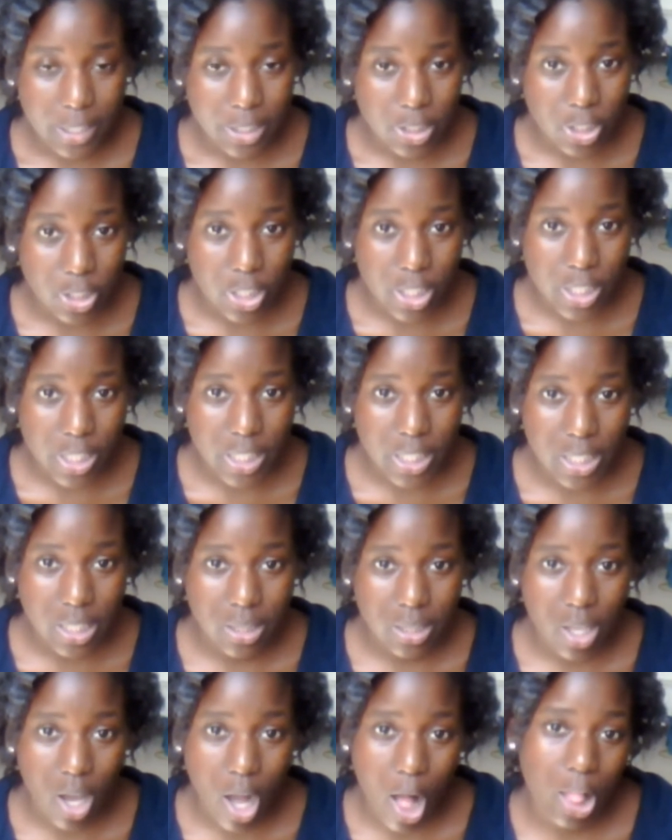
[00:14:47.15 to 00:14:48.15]

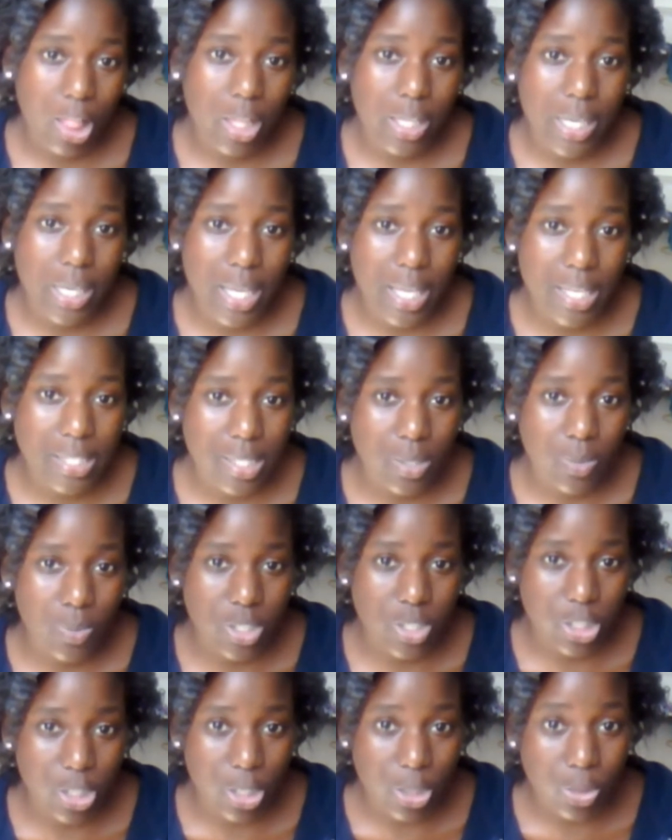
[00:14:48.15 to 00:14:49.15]
during the holidays, it
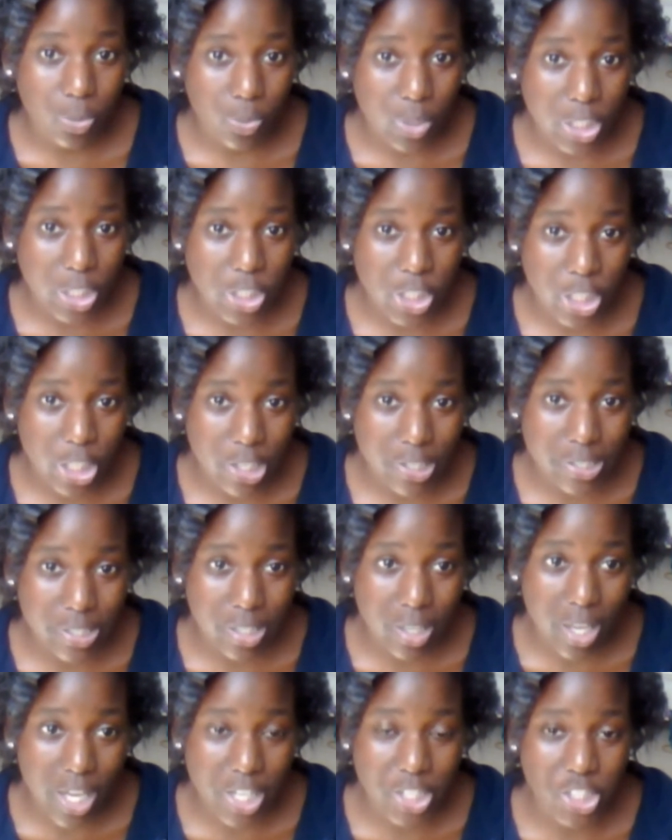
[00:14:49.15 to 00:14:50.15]
was the 3 Cheers
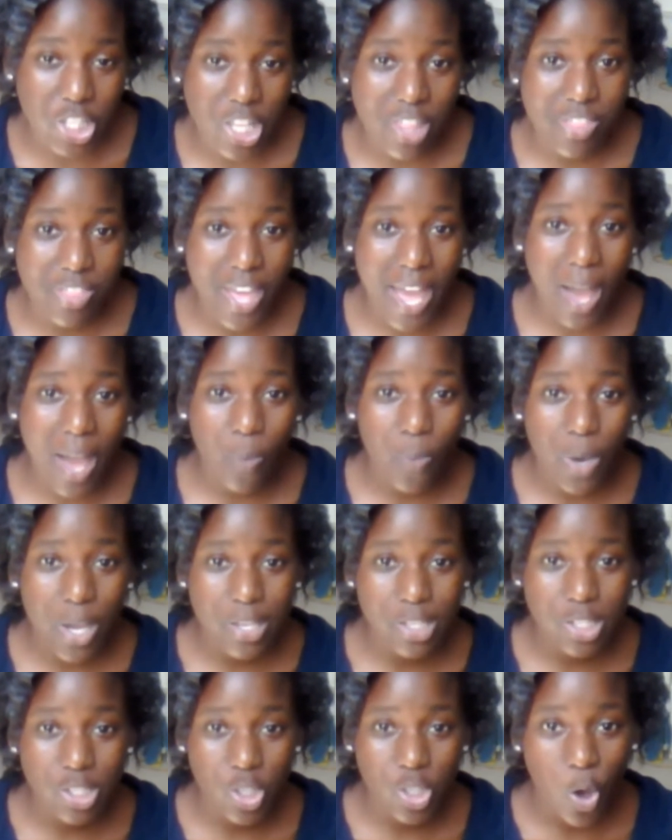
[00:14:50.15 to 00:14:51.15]
collection that
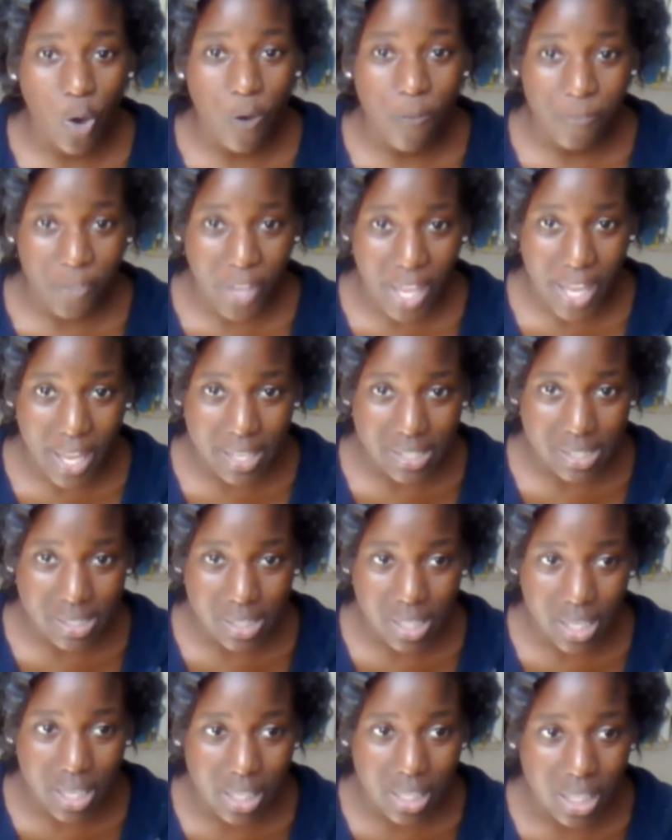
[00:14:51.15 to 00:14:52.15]
went so
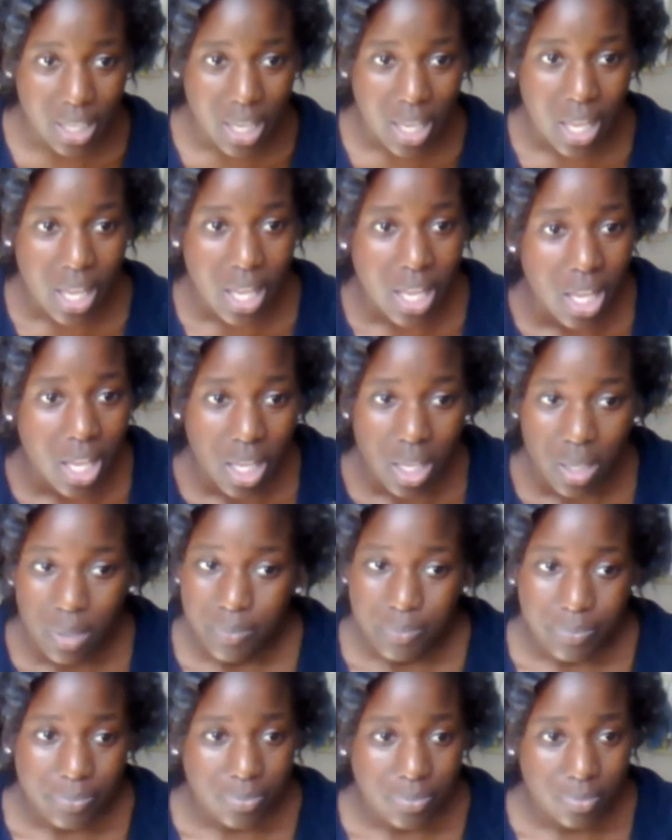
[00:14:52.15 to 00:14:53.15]
fast. Like
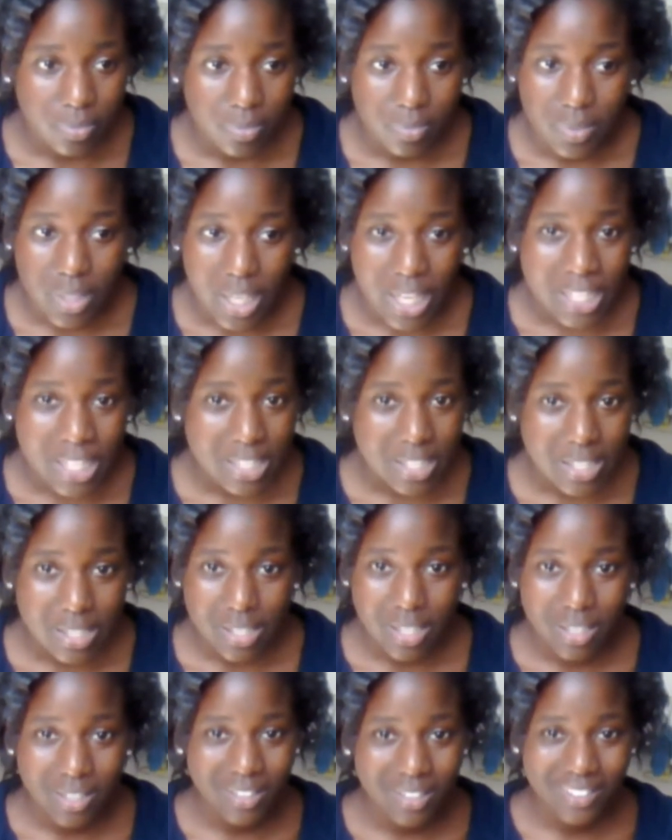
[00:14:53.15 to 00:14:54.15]

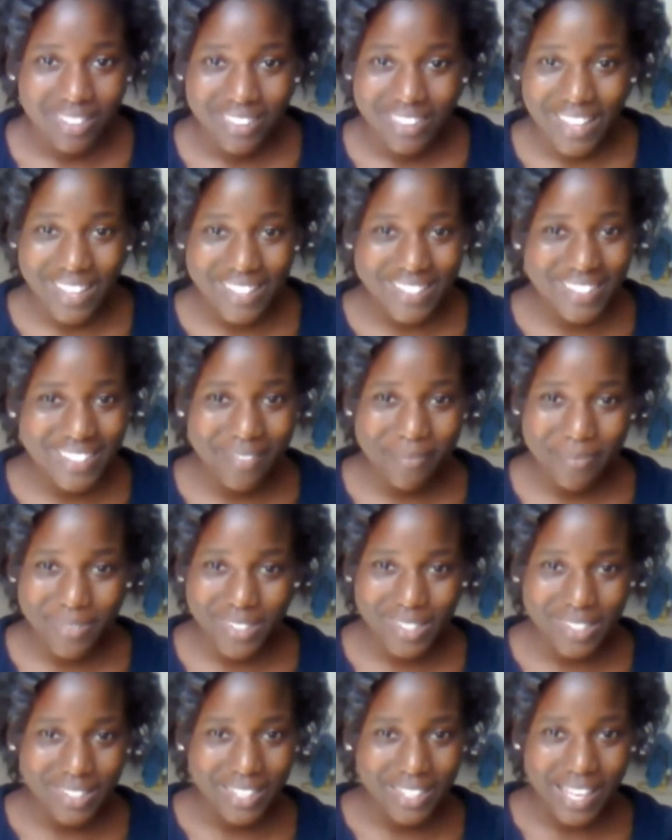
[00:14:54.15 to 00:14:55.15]
that's
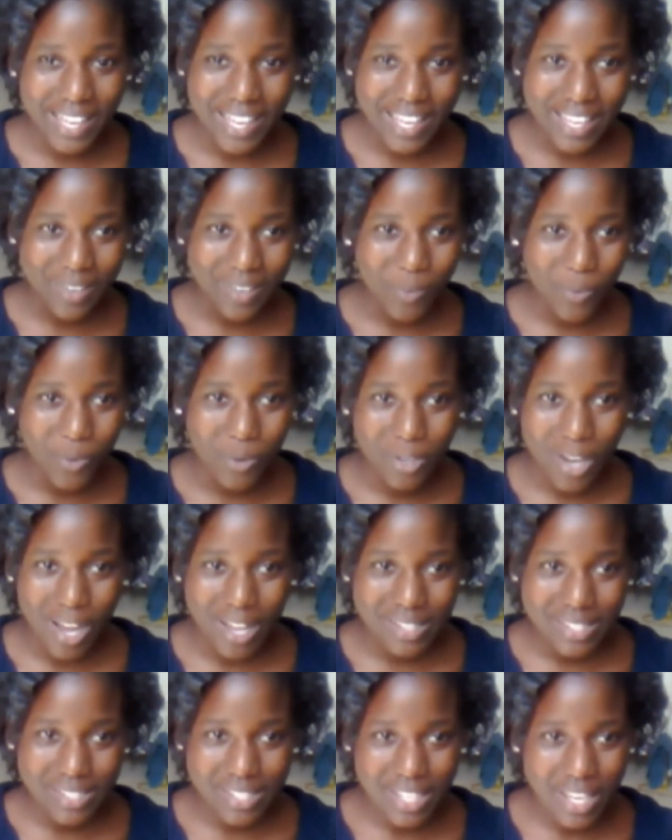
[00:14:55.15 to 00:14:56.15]
something that will
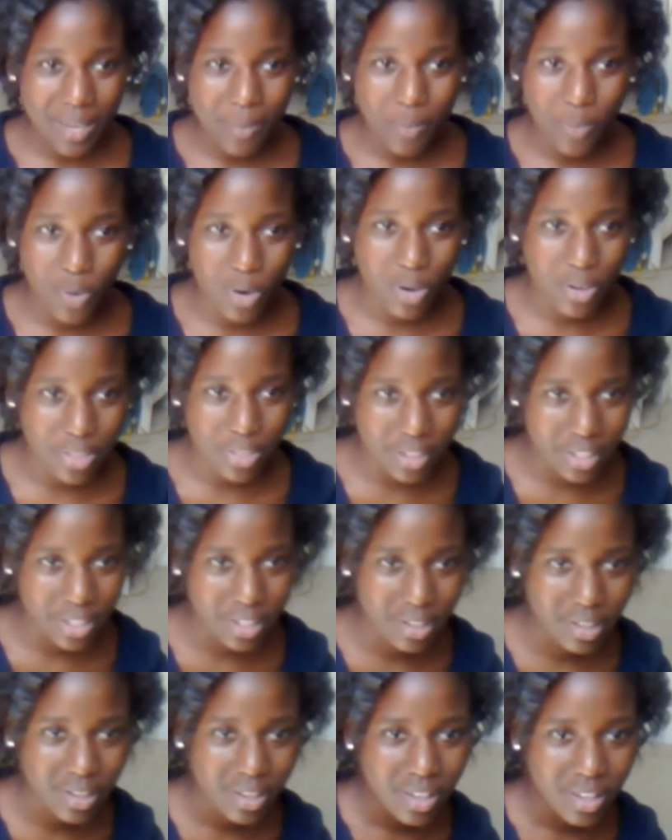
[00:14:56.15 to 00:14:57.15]
not stay more
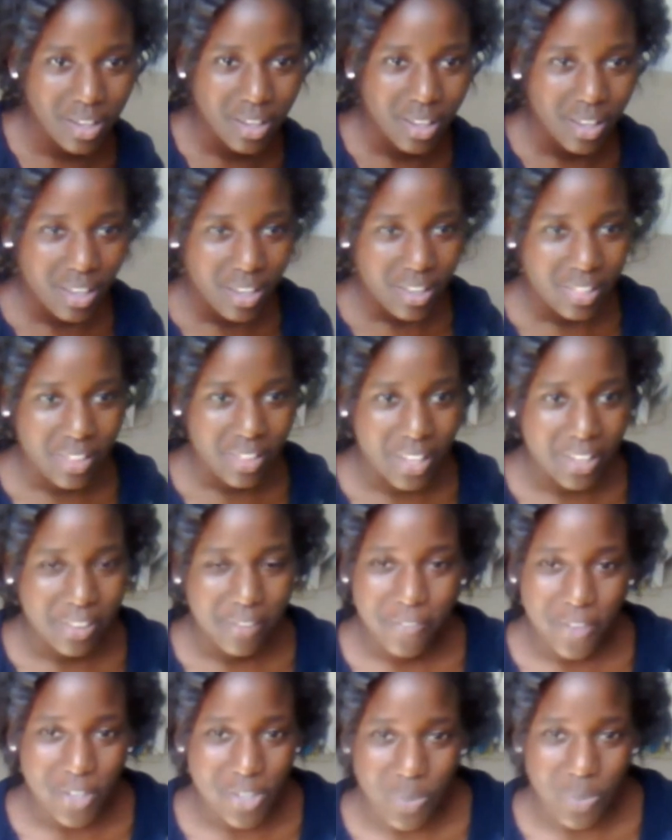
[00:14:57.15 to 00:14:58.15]
than like the
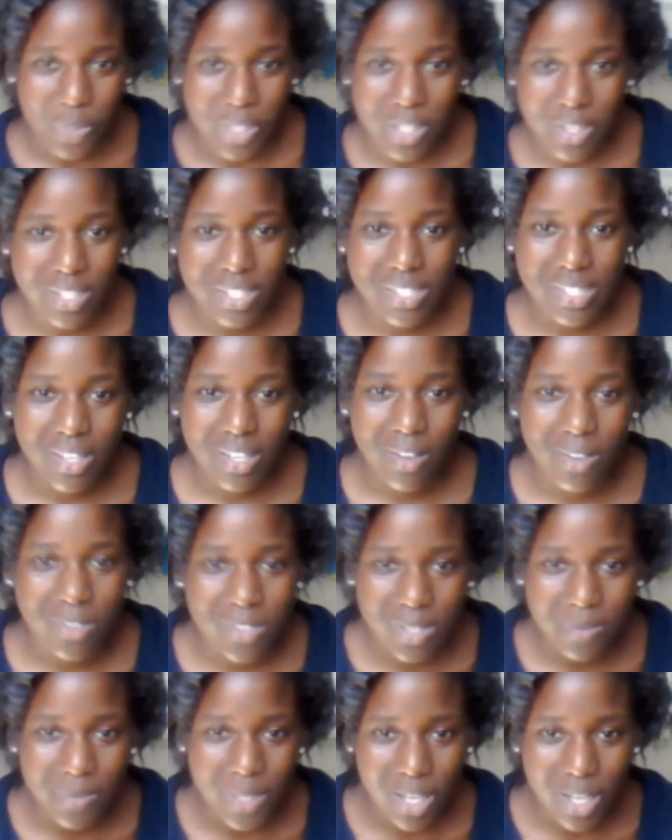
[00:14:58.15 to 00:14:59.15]
first week of the sale,
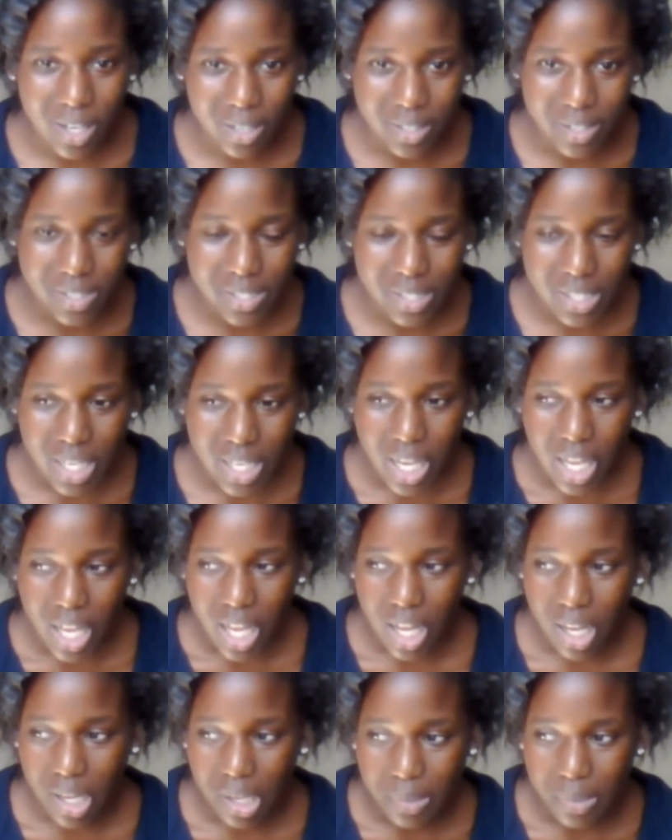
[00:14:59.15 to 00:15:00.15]
to be honest.
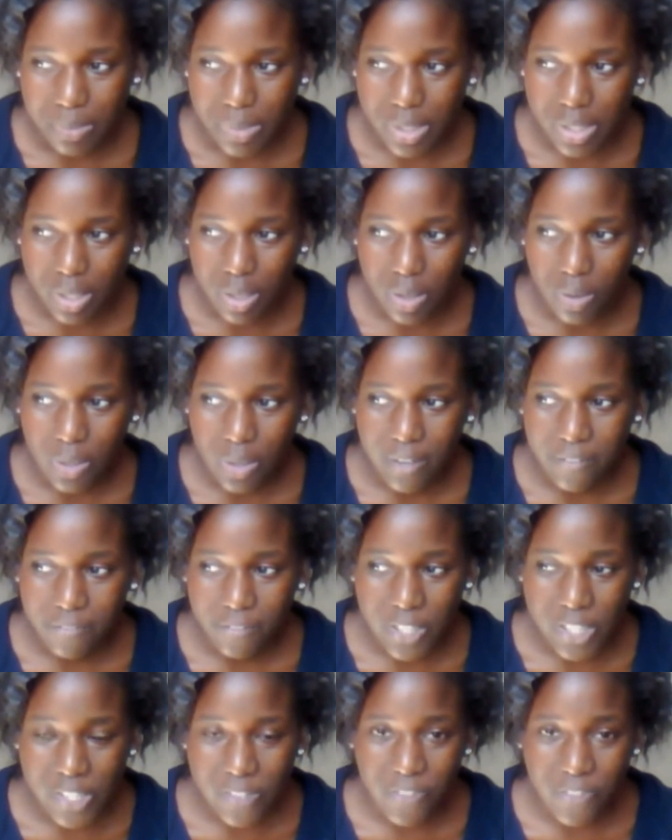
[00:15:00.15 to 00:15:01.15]
So if
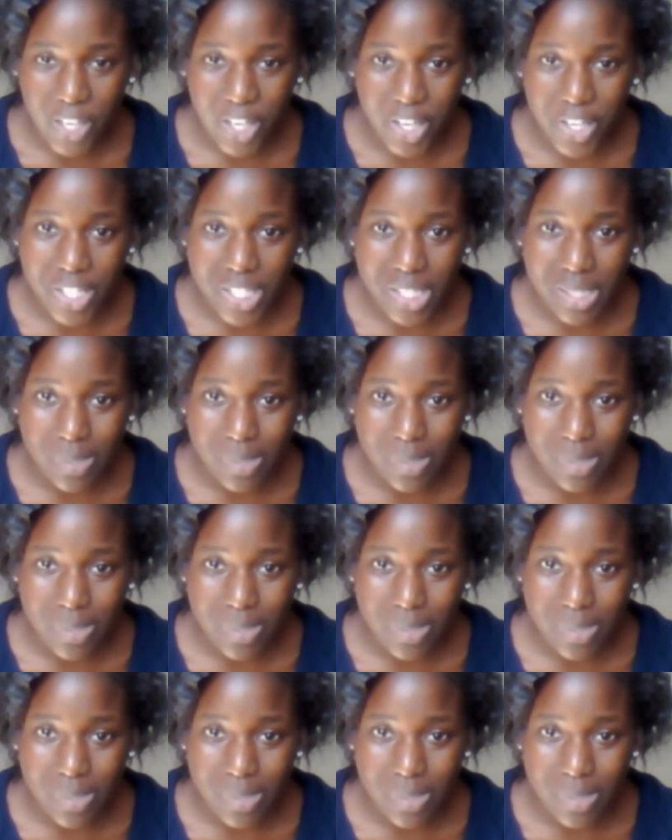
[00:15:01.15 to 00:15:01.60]
it's very